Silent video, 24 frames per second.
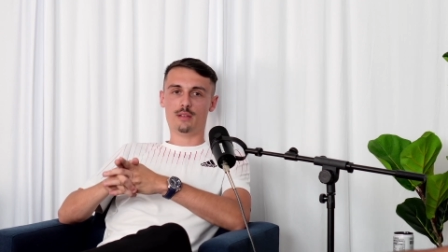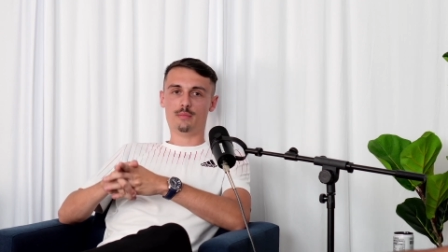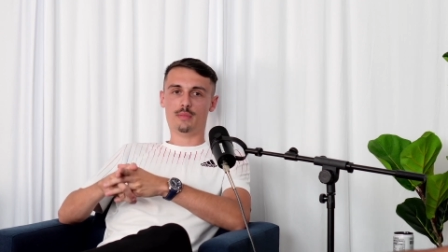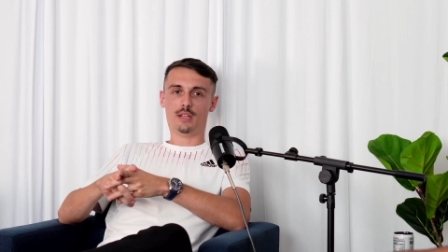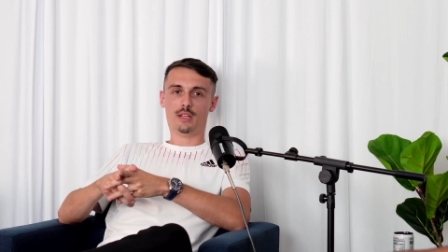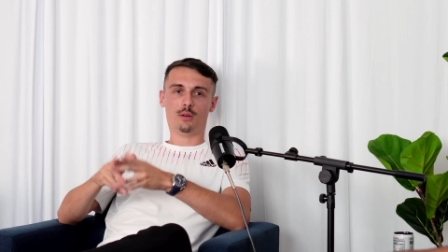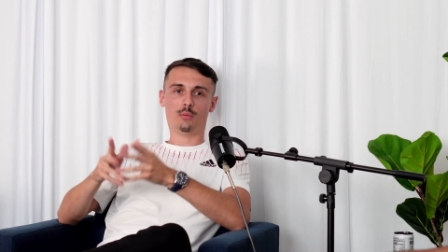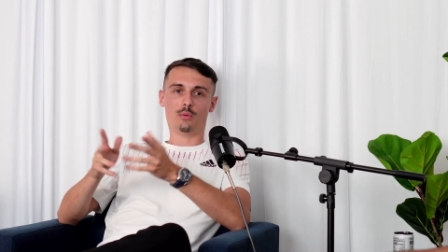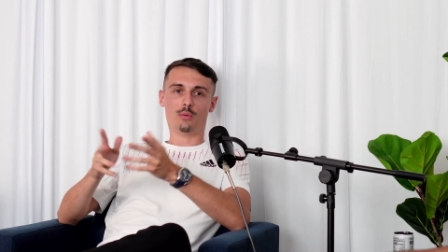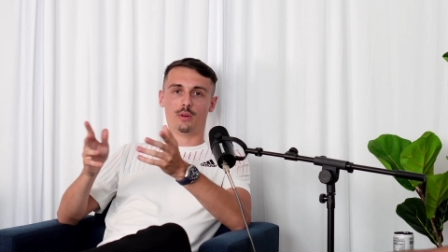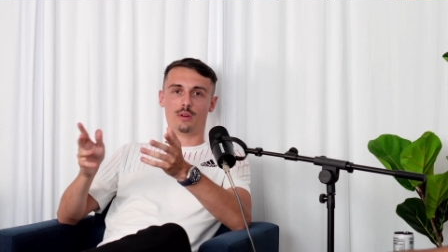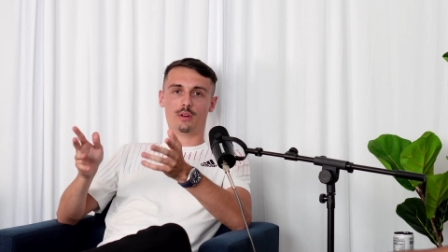Like
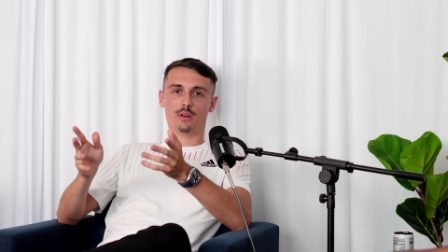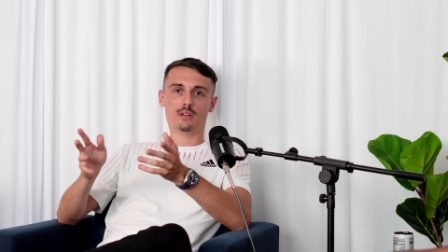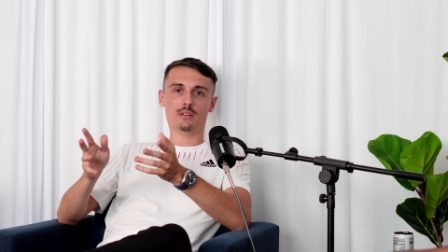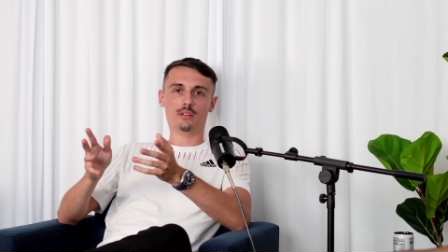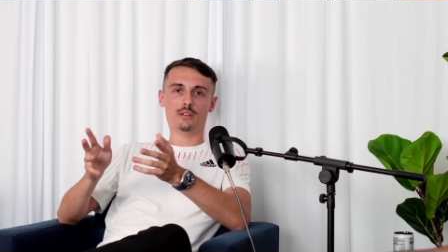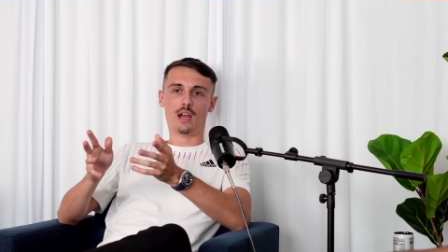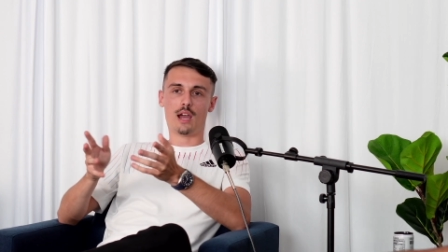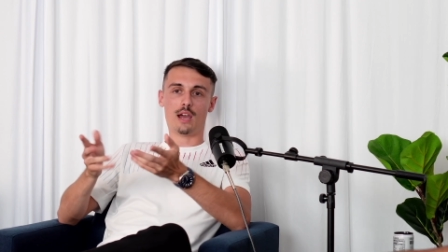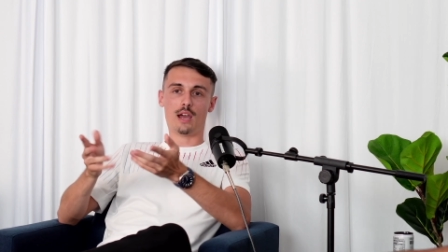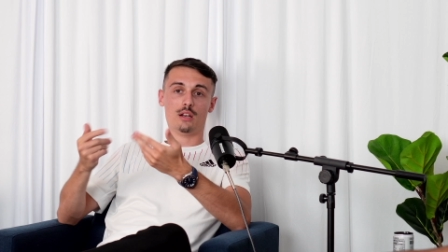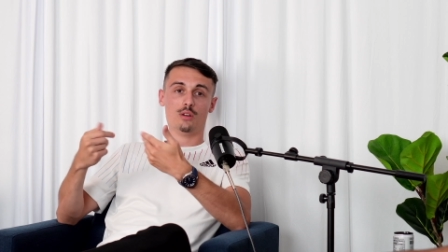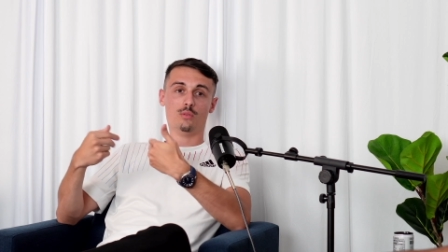
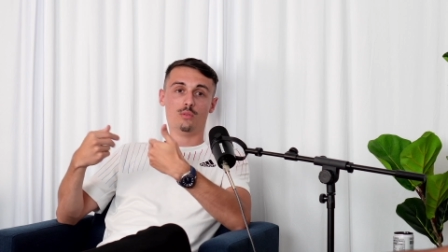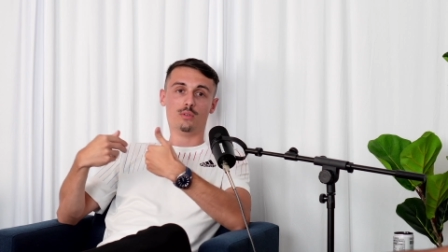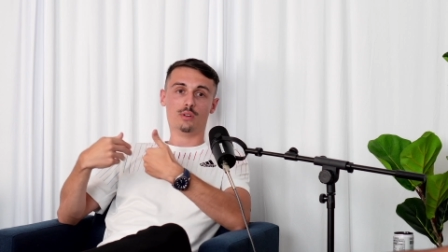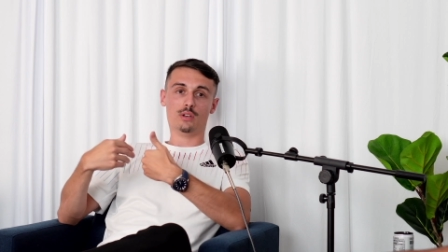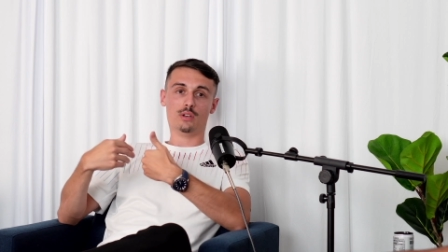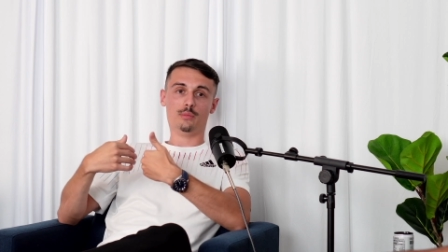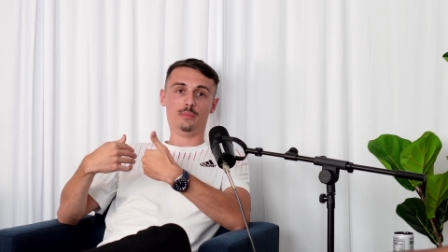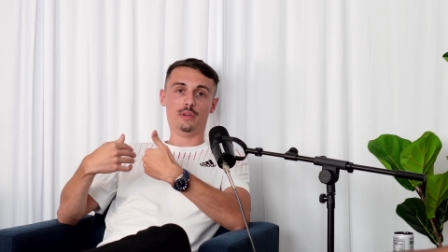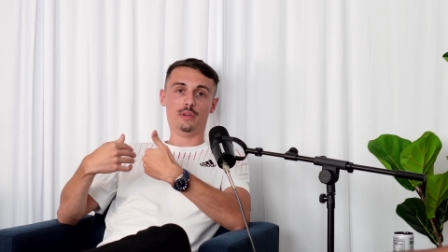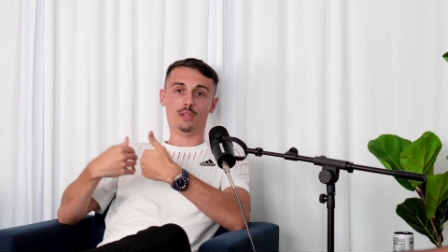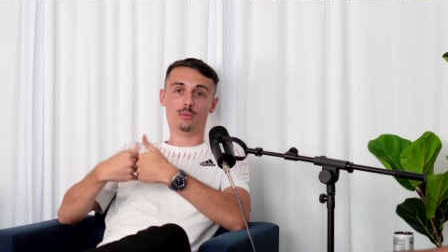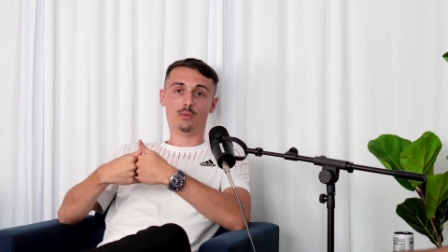I don't want to
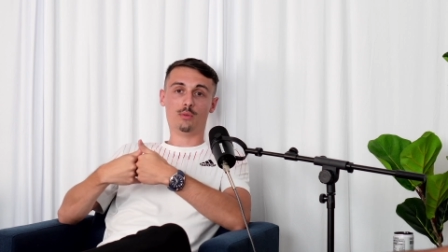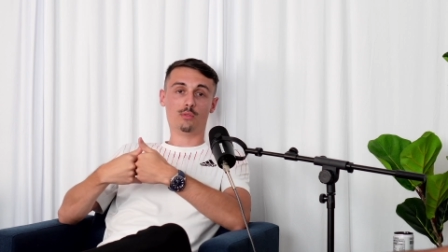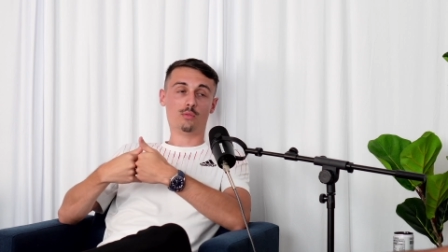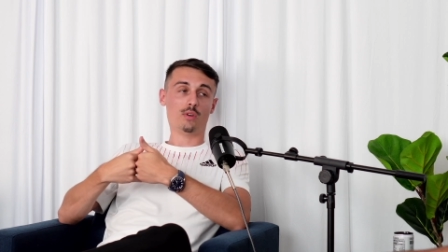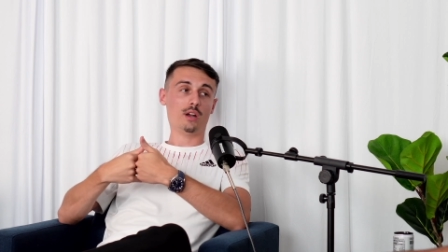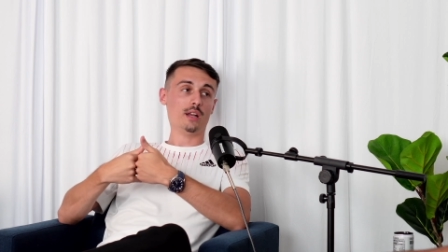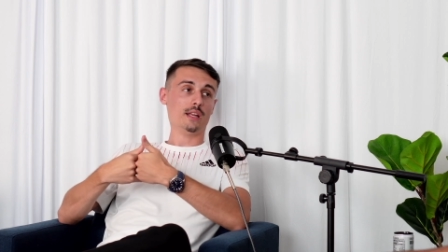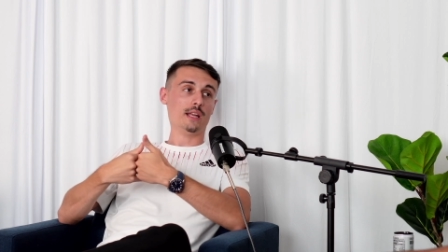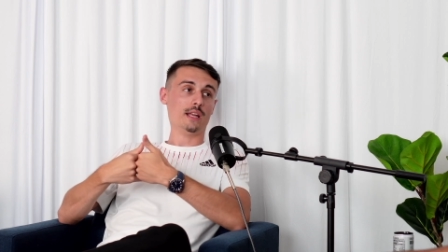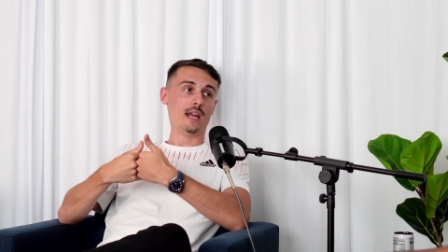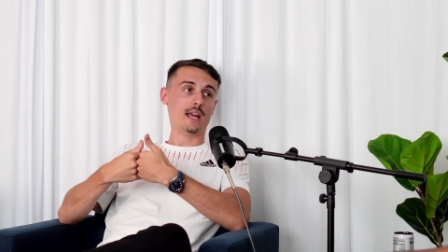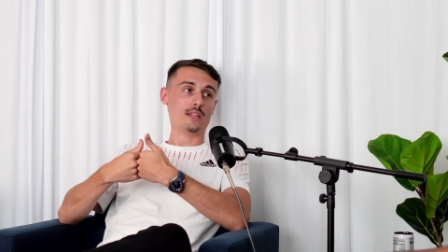be the one
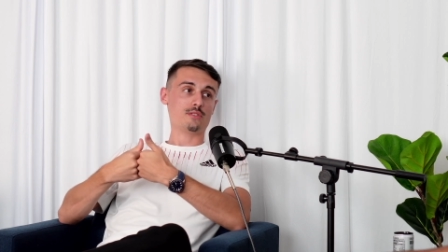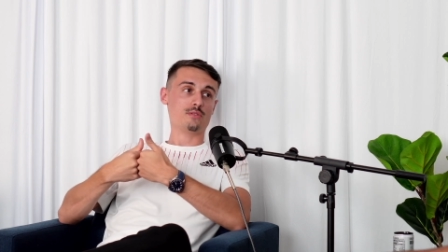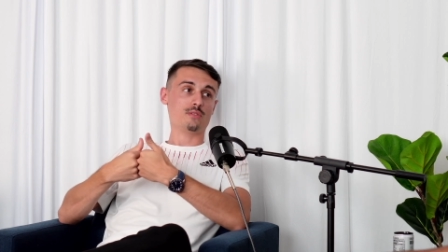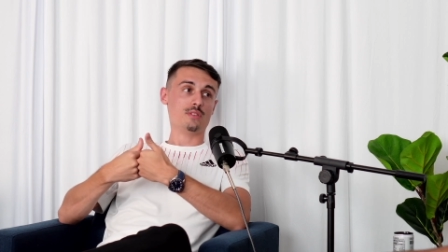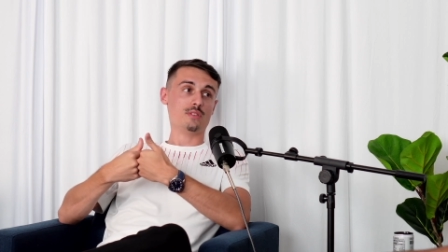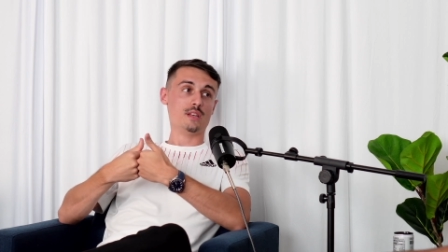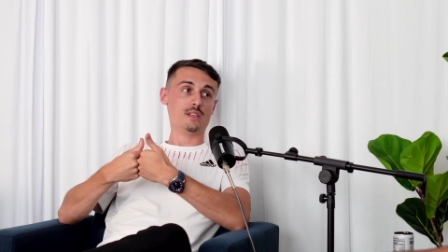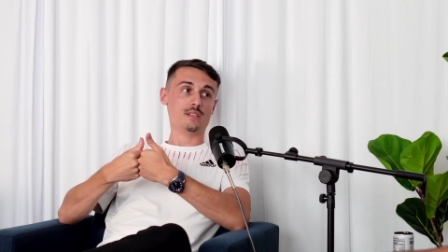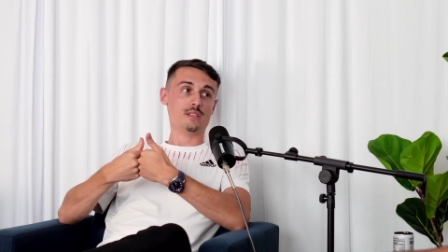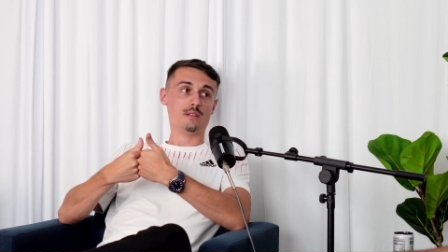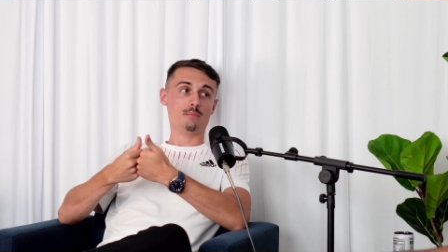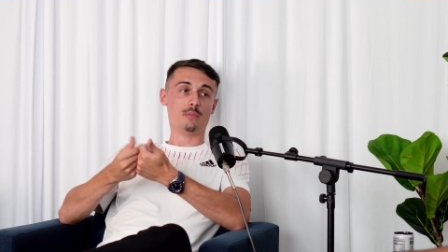running ads for
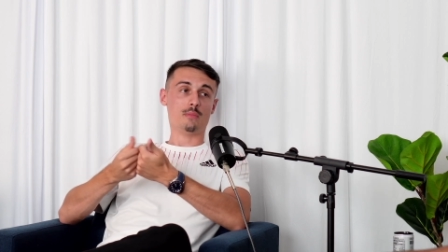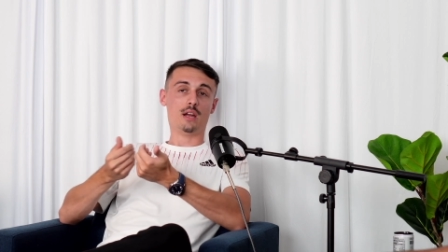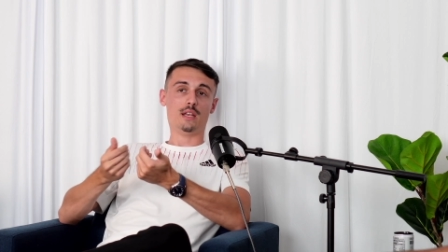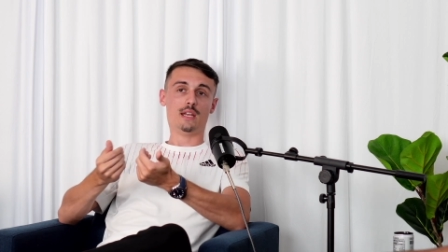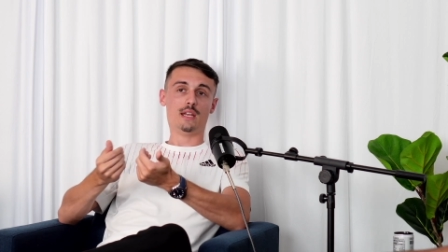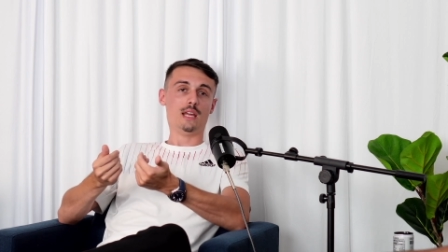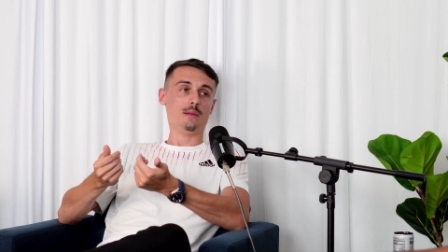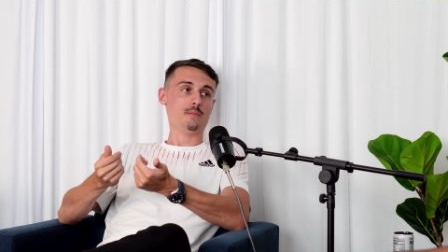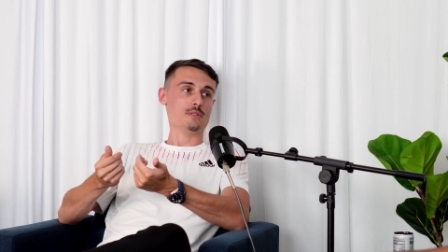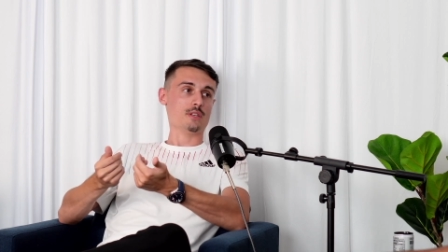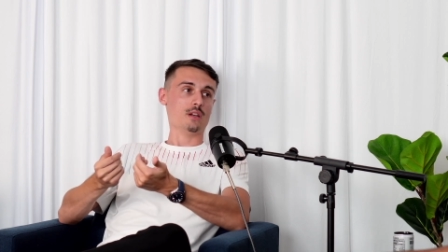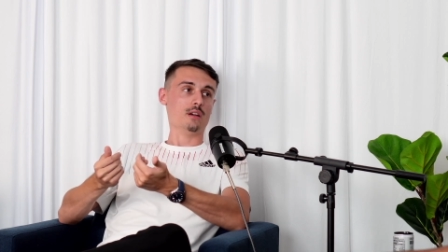this and my
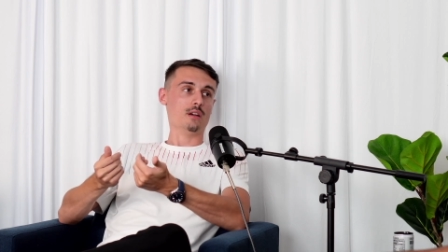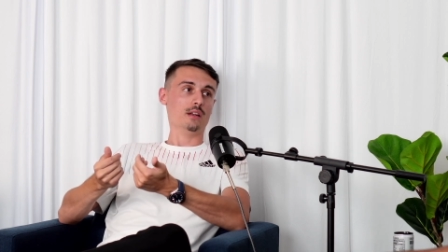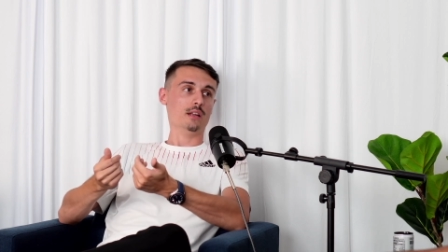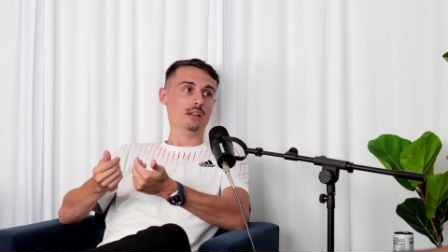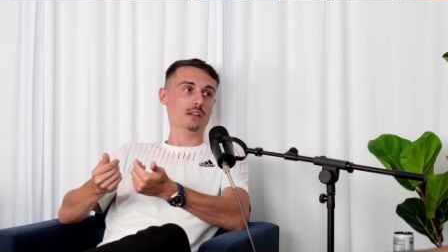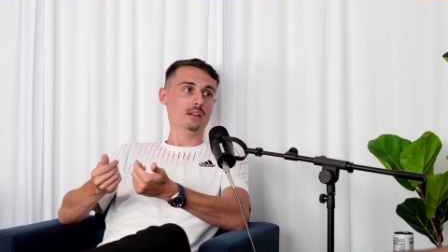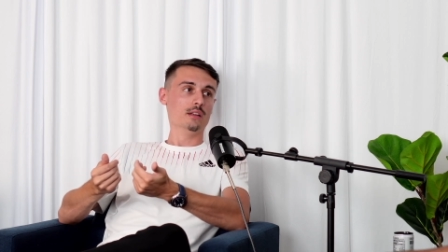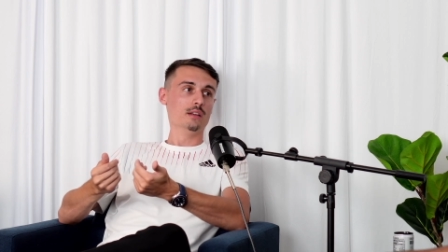name's on it.